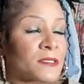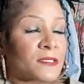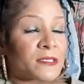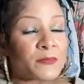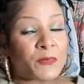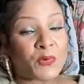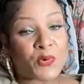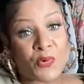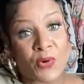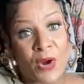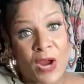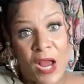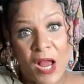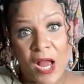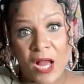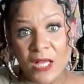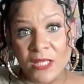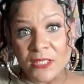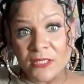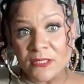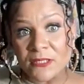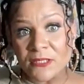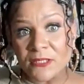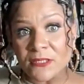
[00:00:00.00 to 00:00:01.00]
some
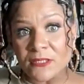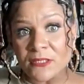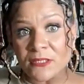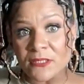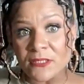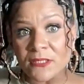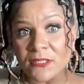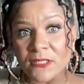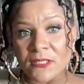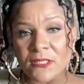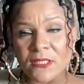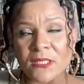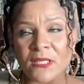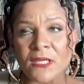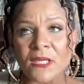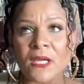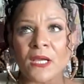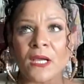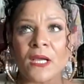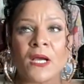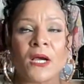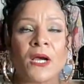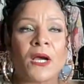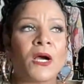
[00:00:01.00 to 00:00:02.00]
Crocs,
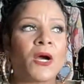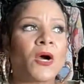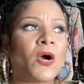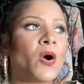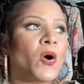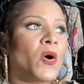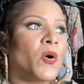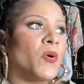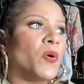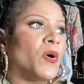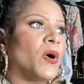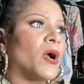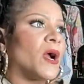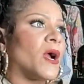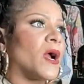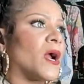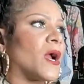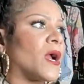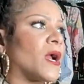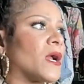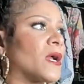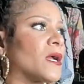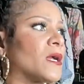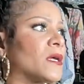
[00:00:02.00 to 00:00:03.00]

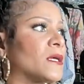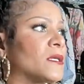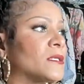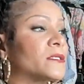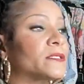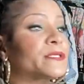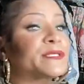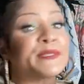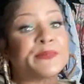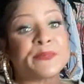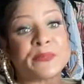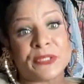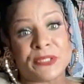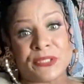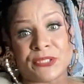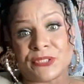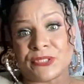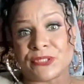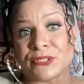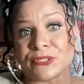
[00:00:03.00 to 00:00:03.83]
or some Uggs.